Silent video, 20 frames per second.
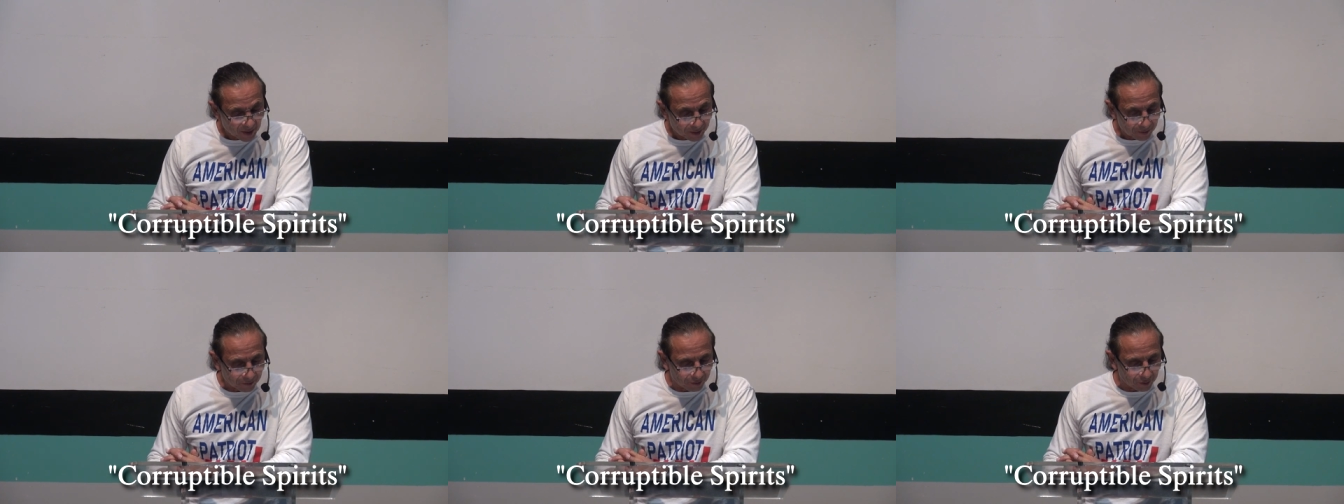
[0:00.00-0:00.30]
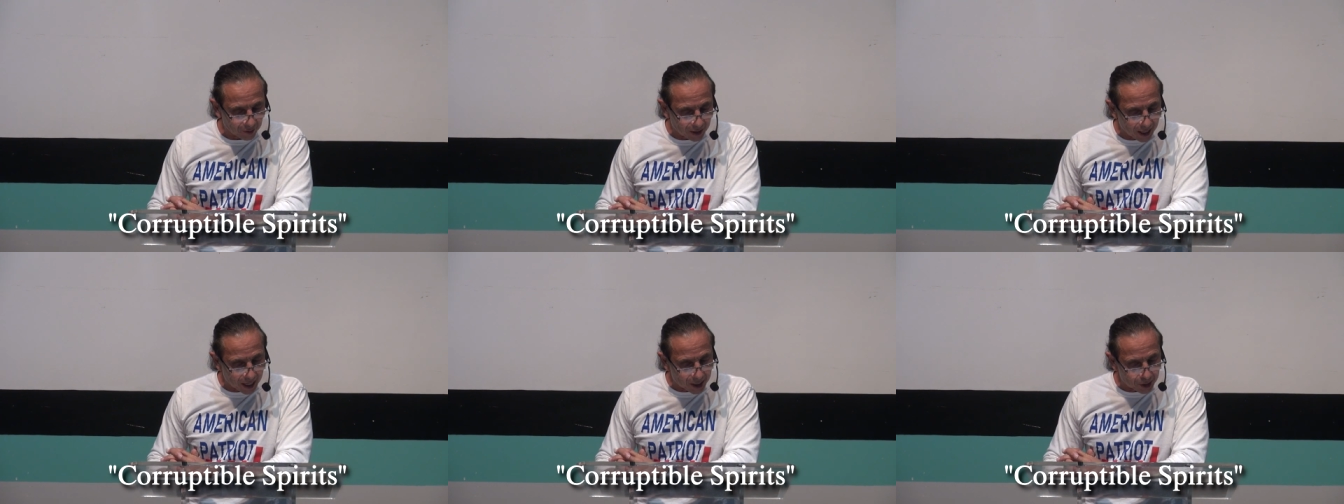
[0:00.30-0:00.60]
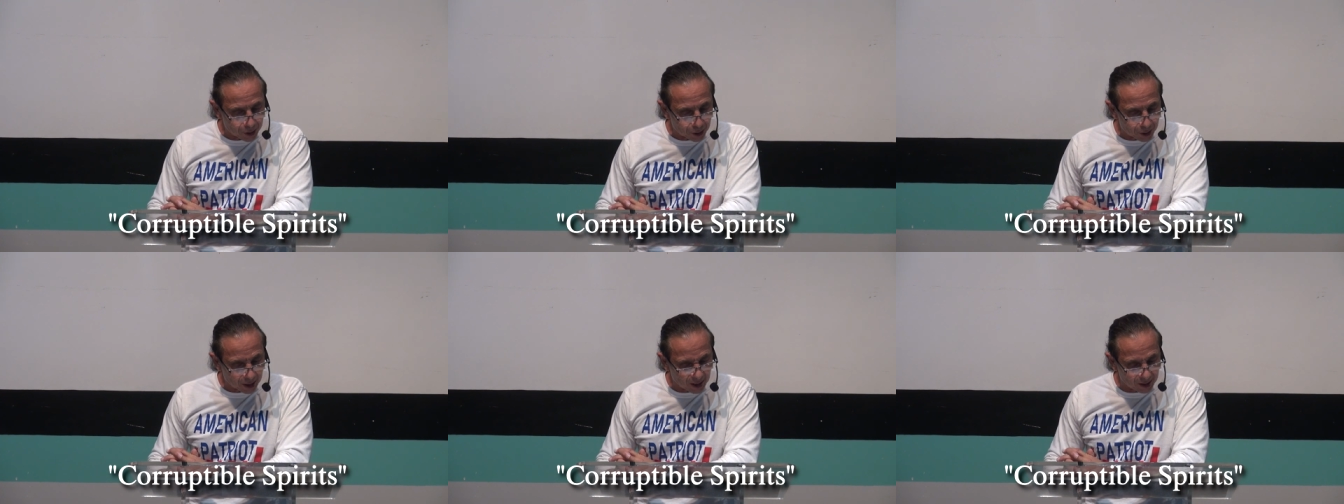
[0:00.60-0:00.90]

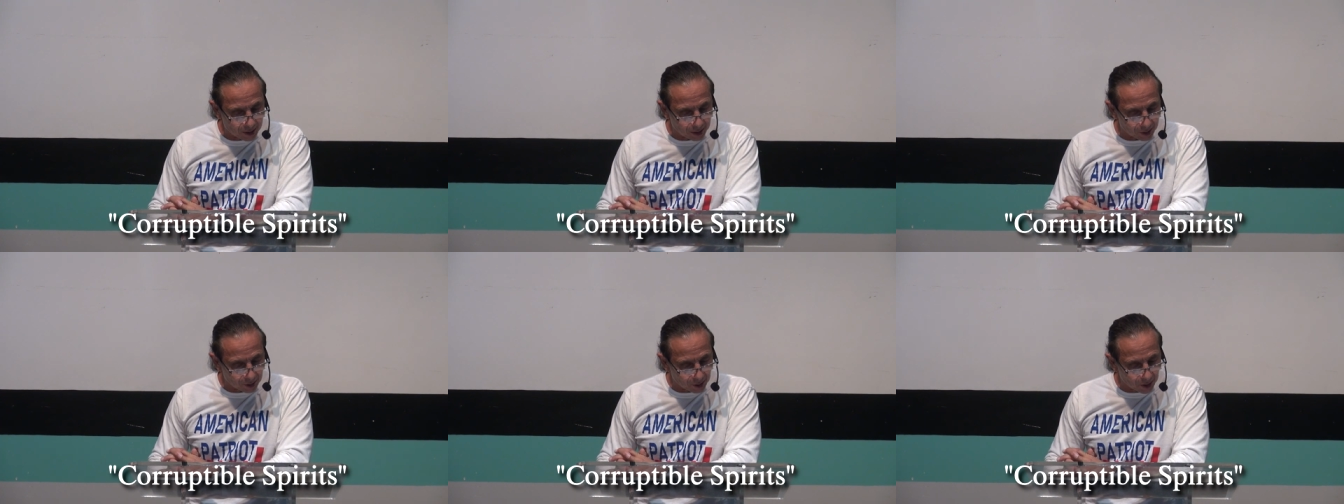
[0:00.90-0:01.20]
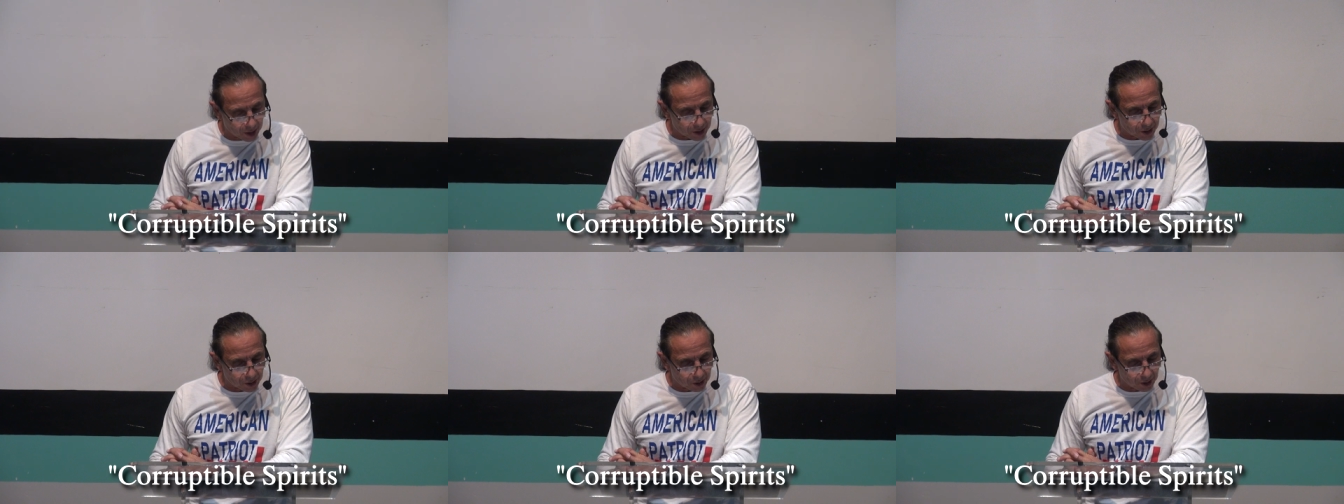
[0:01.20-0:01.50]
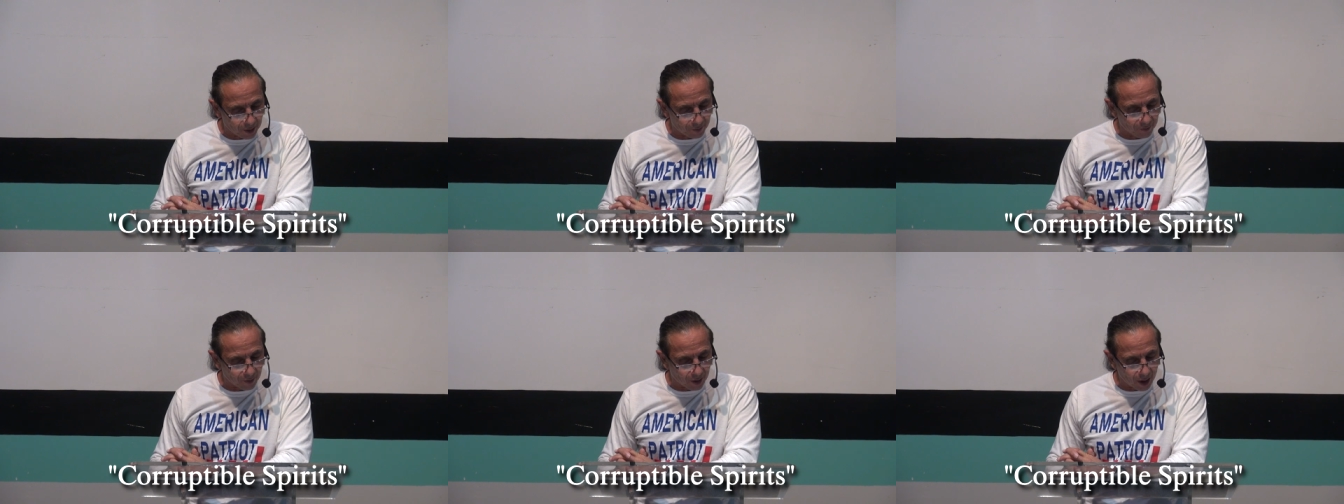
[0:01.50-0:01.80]
Flesh in the lust
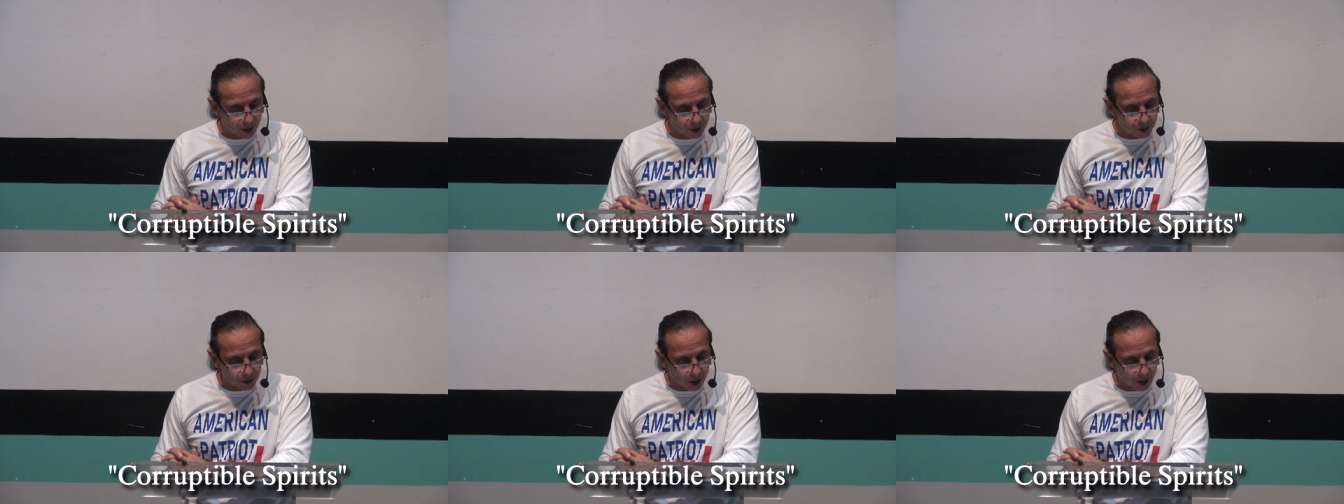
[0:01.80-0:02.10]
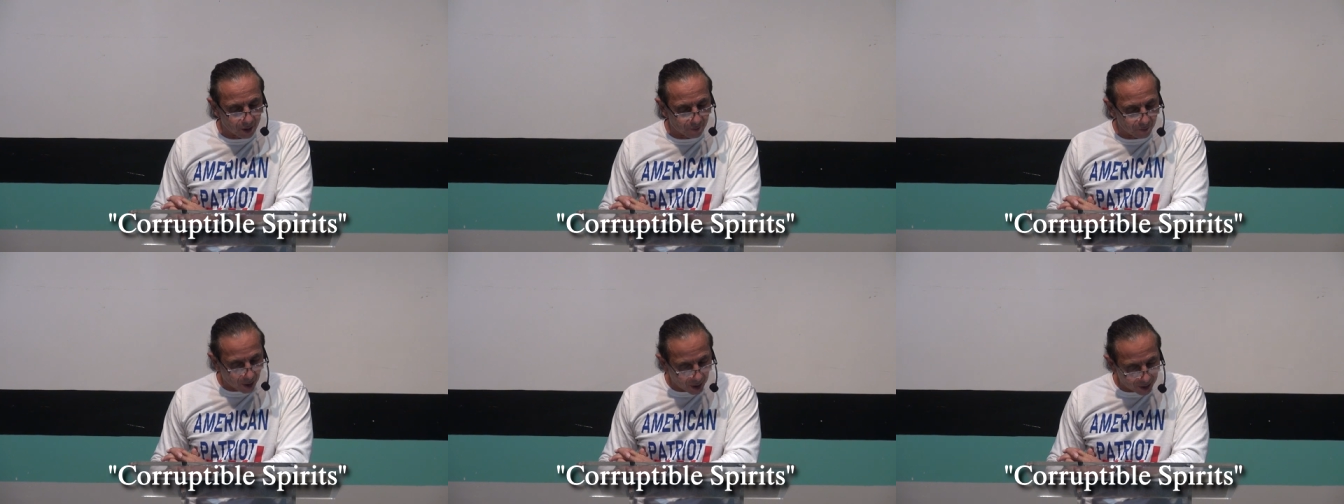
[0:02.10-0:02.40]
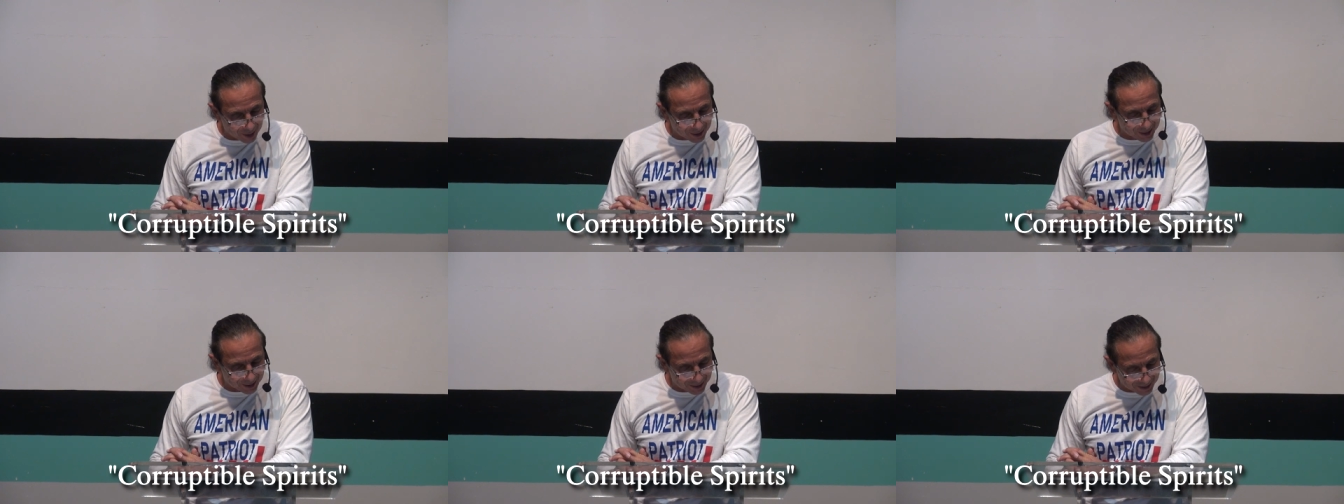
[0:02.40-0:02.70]
of, of
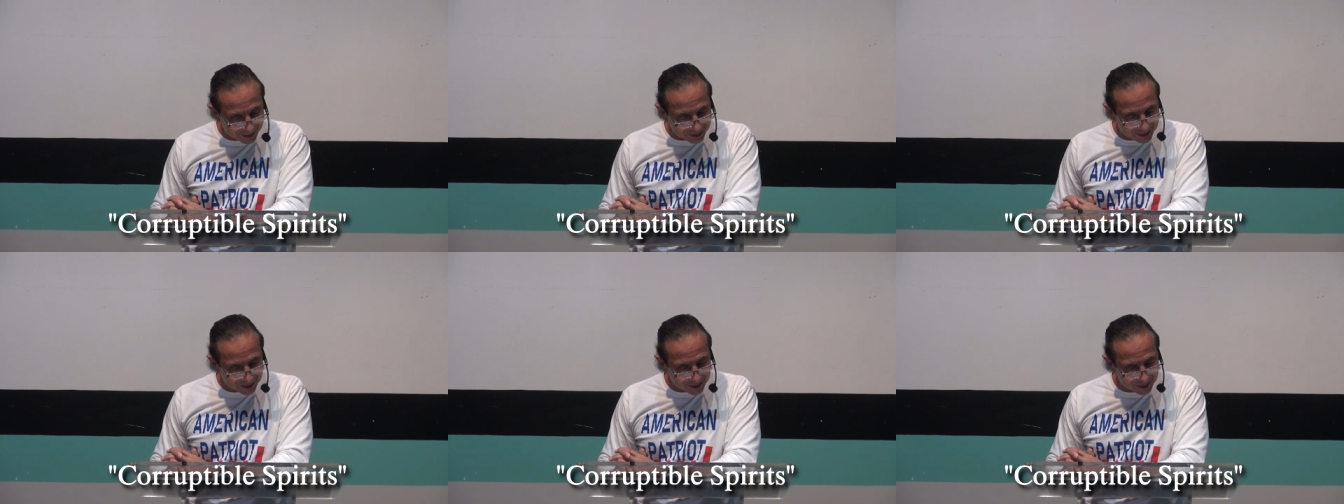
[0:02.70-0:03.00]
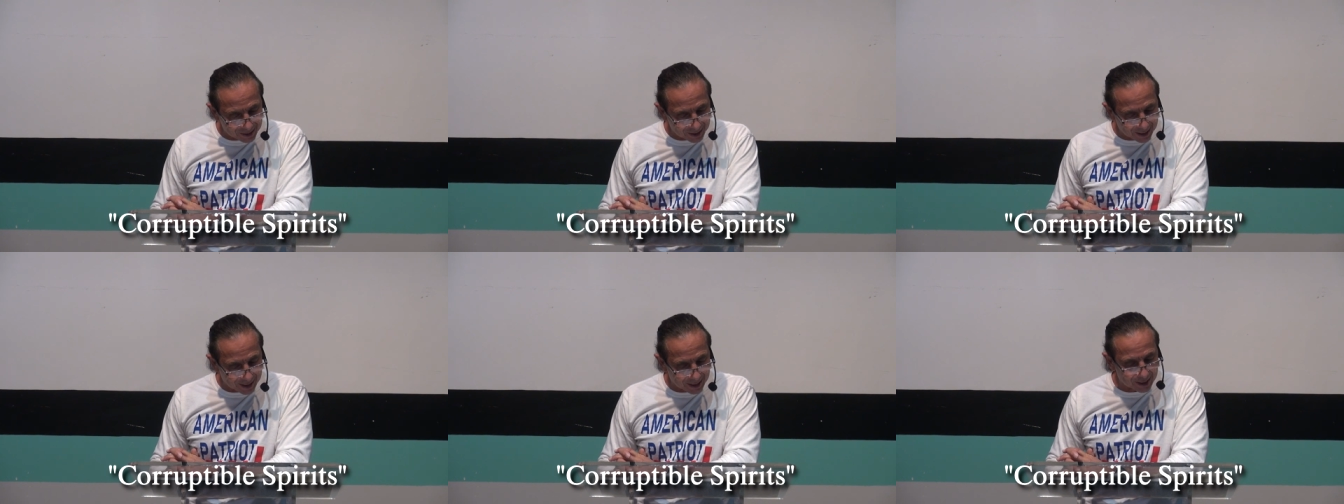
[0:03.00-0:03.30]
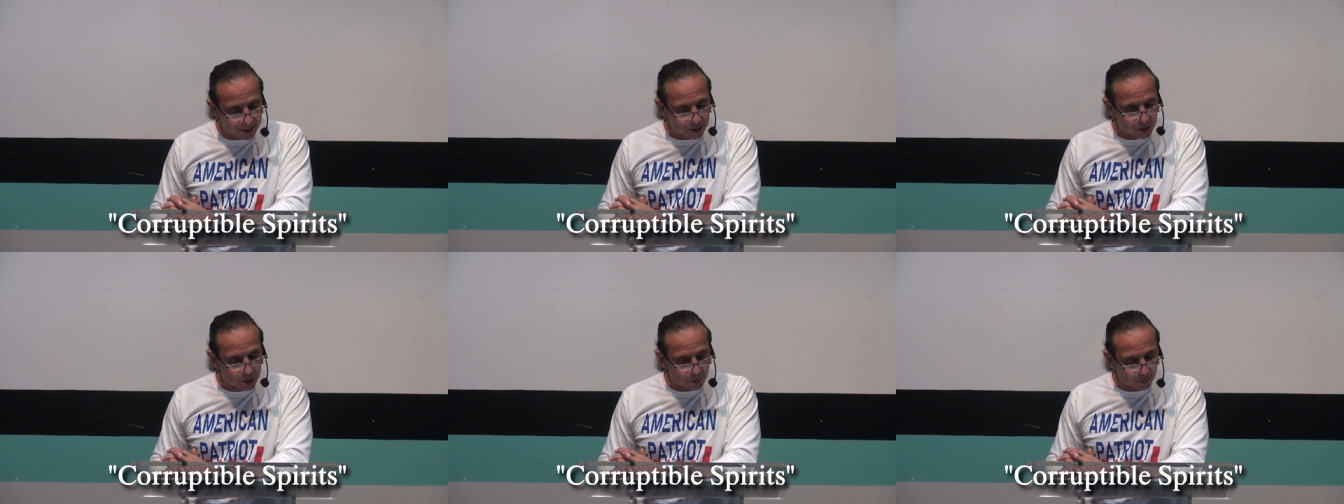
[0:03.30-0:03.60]
uncleanness and
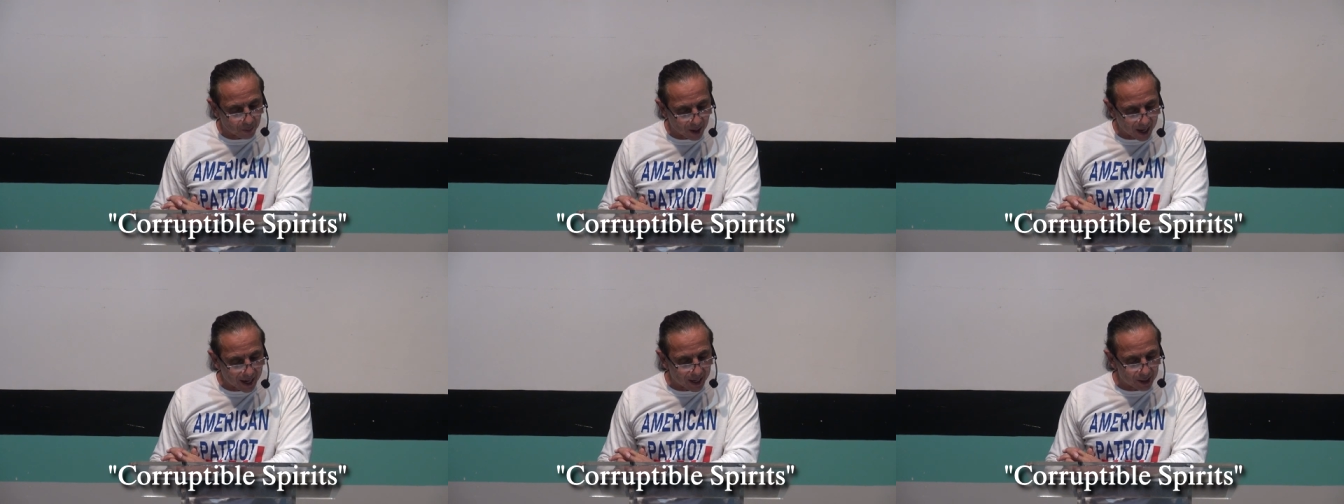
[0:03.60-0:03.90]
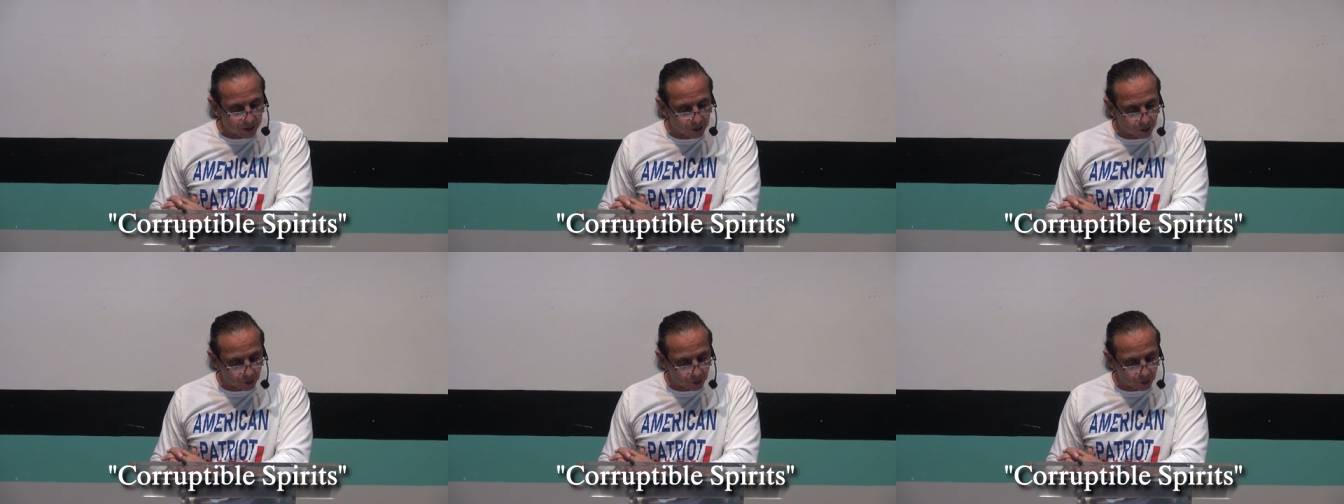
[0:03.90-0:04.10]
despise